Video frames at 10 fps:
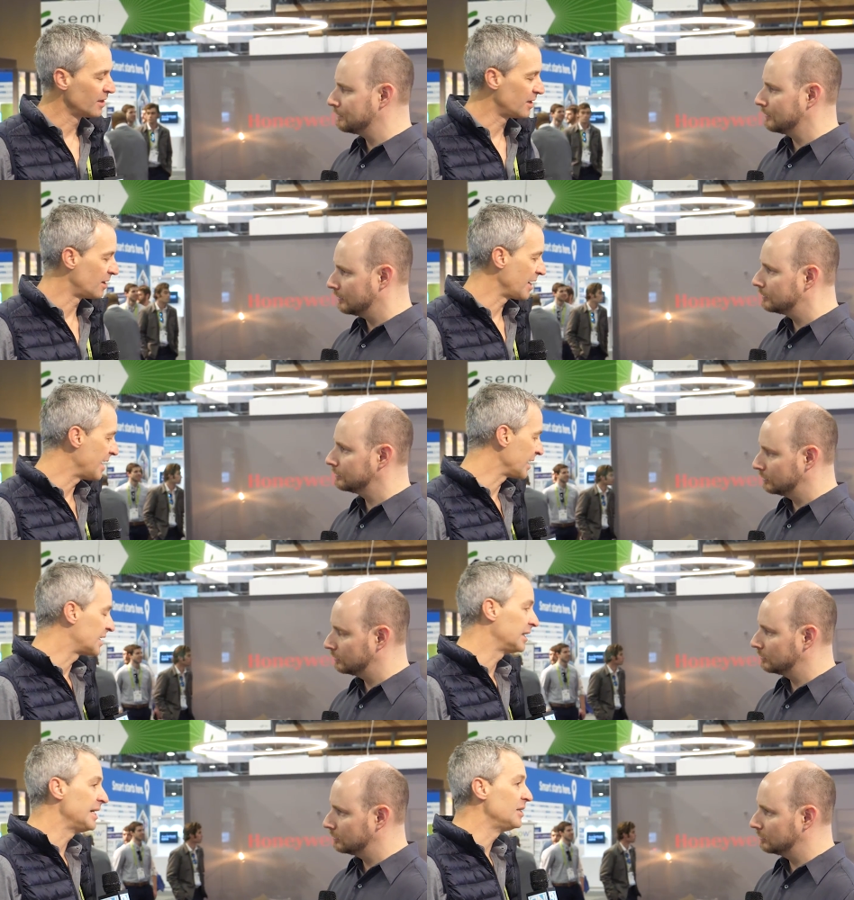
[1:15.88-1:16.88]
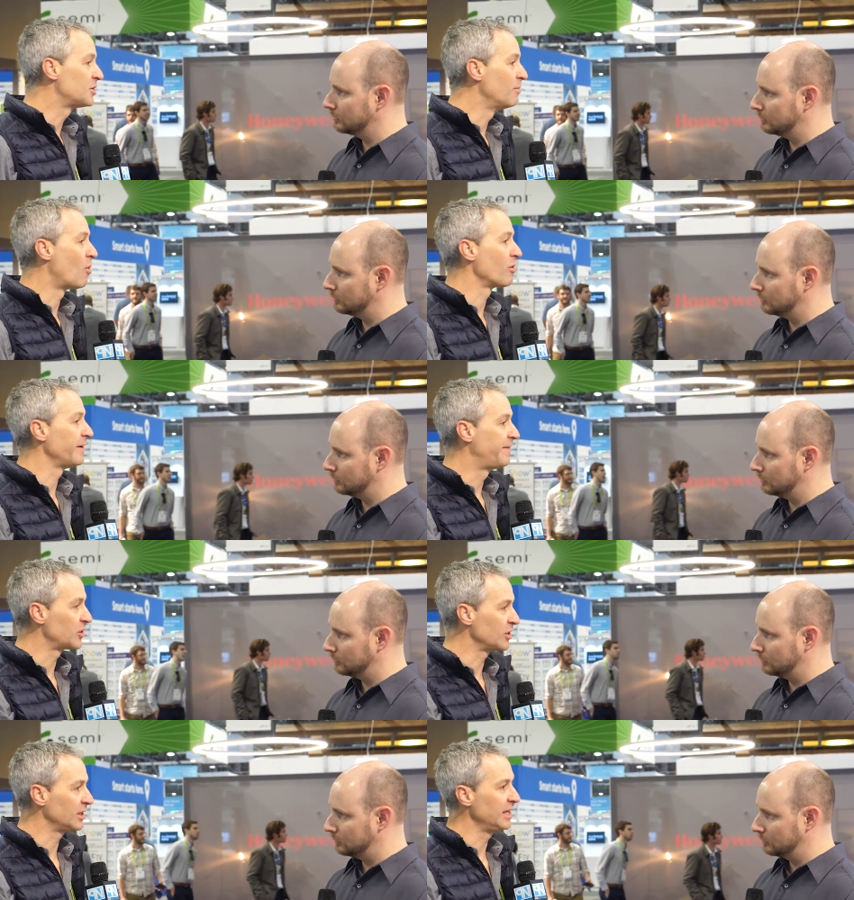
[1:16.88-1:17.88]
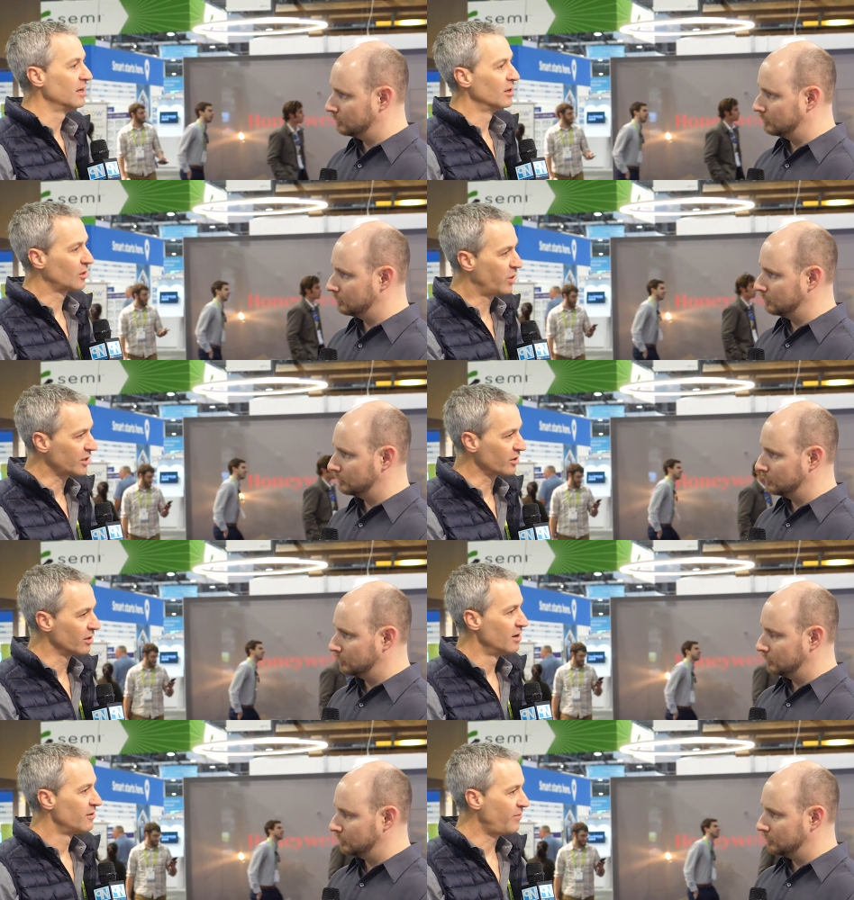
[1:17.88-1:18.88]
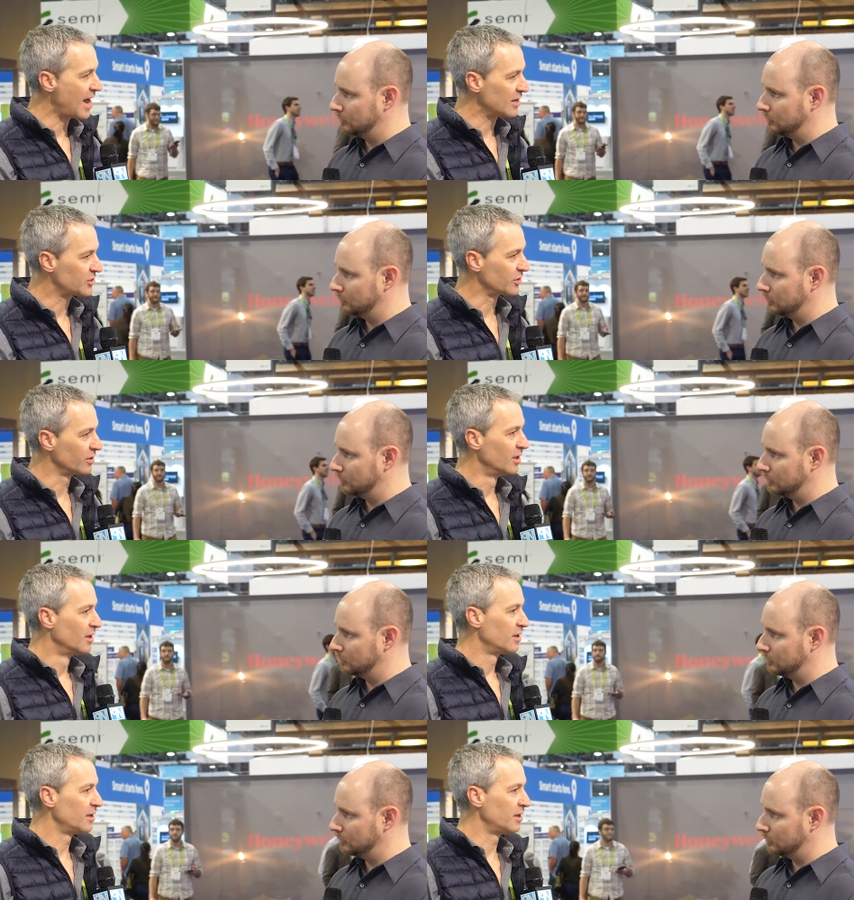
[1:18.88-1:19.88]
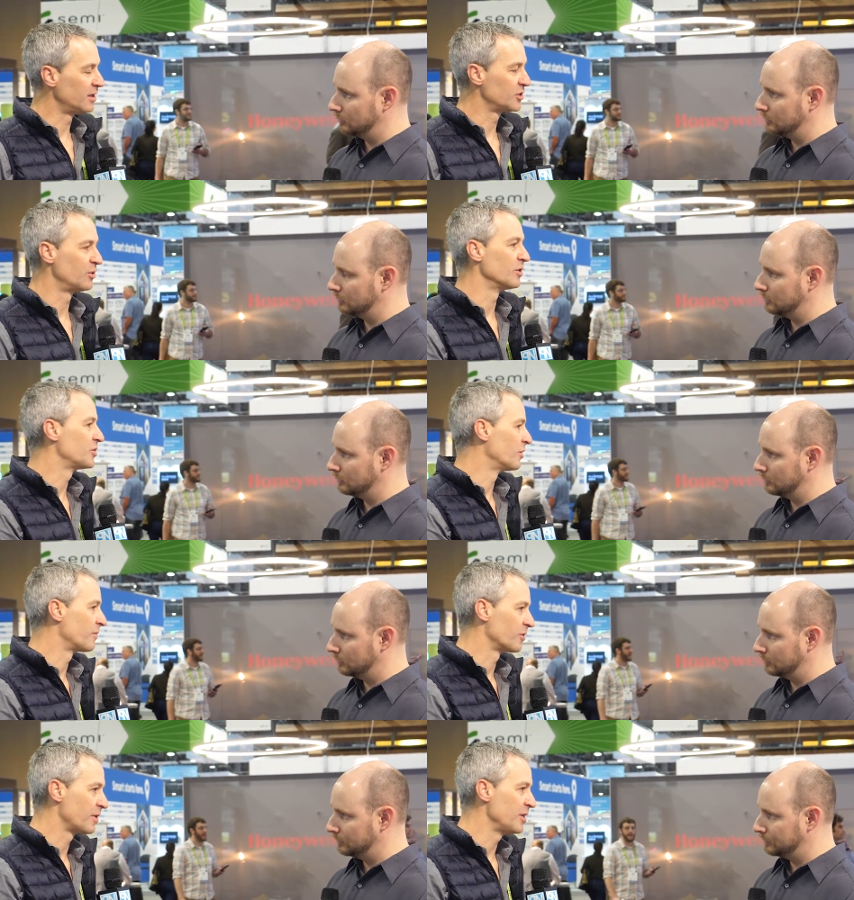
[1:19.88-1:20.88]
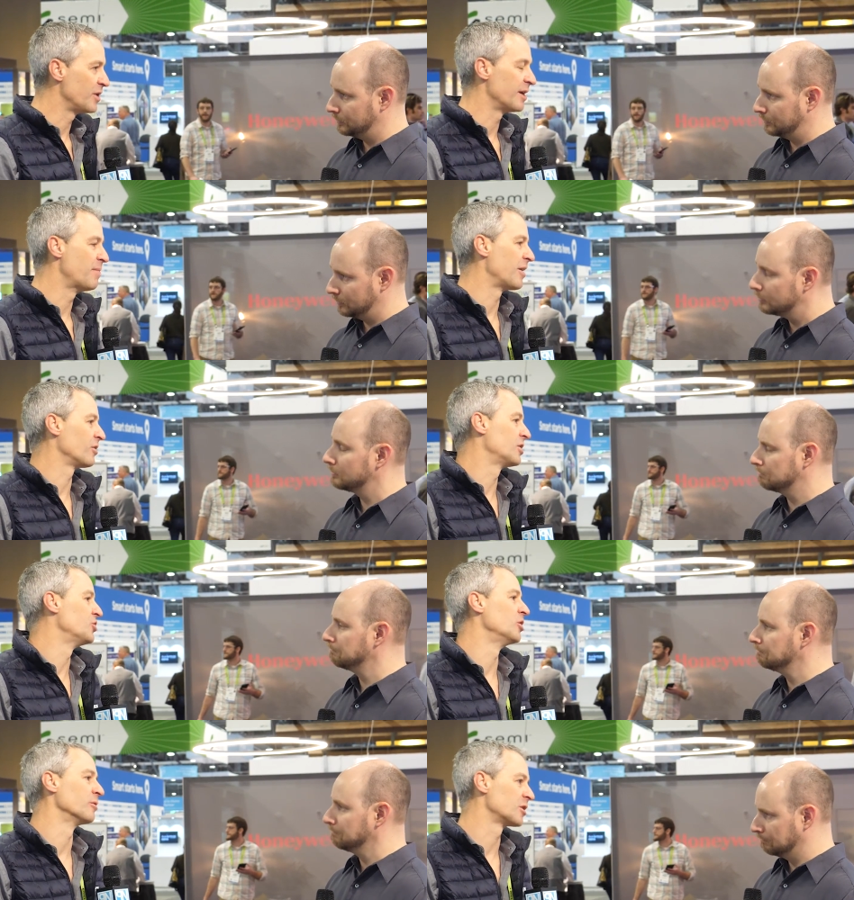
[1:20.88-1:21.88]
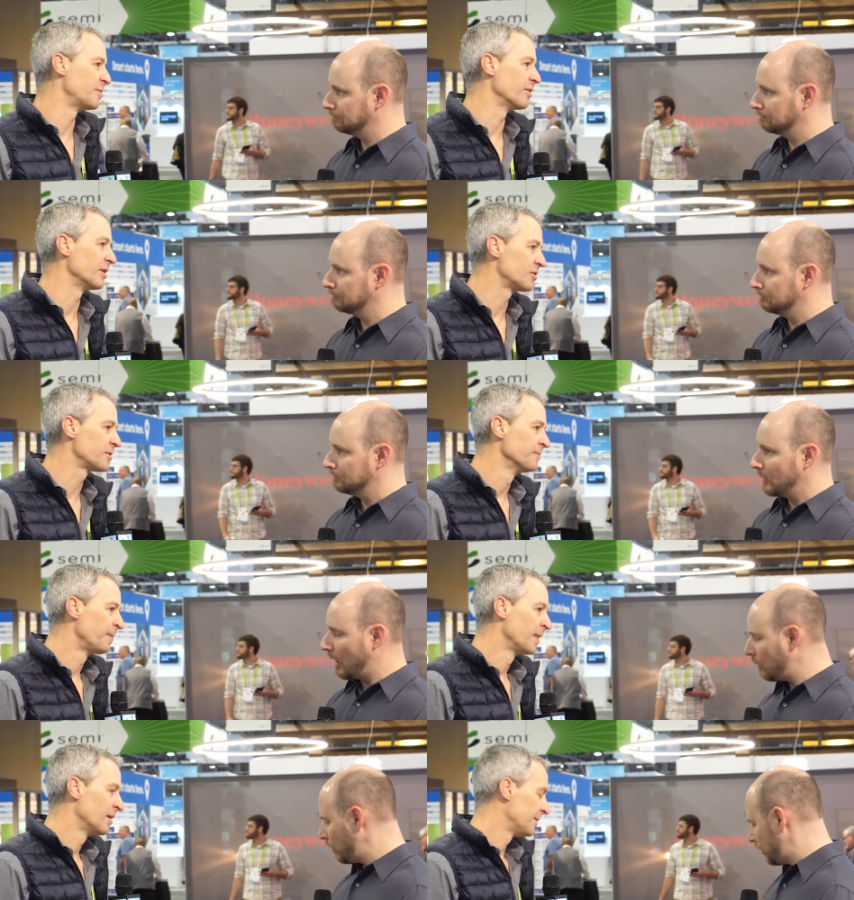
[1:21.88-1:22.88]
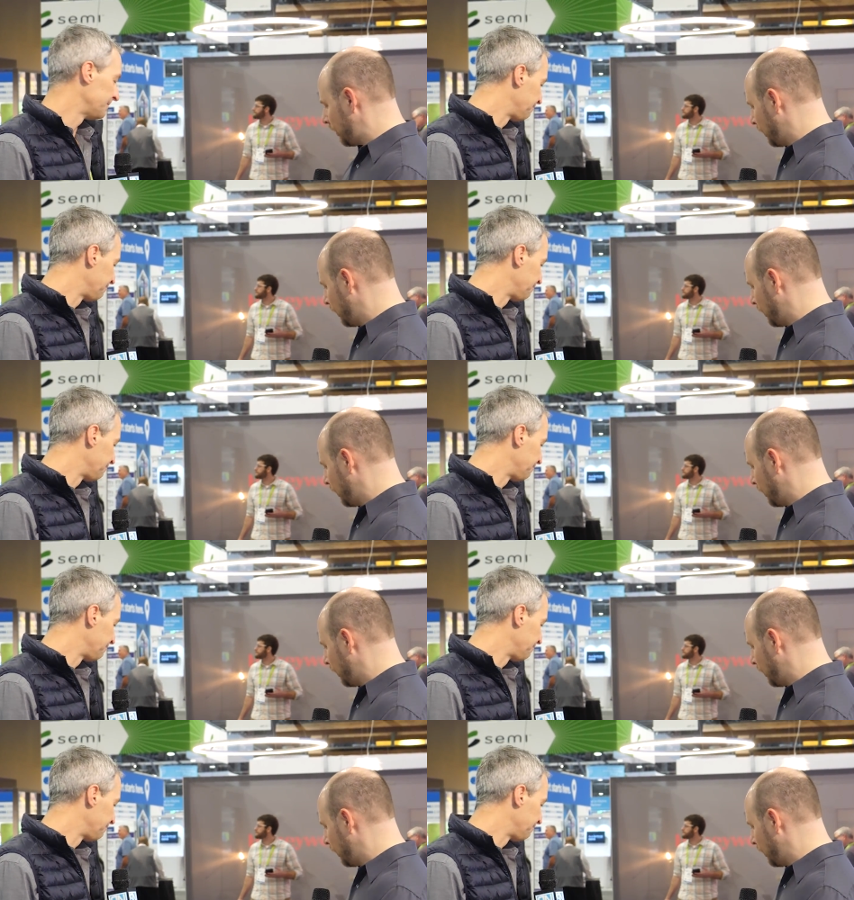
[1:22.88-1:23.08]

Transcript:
Speaker 1: Uh, and it cleans more efficiently, quicker, faster, Uh, so on and so forth, right? You get a better consumer experience.
Speaker 2: And what we were,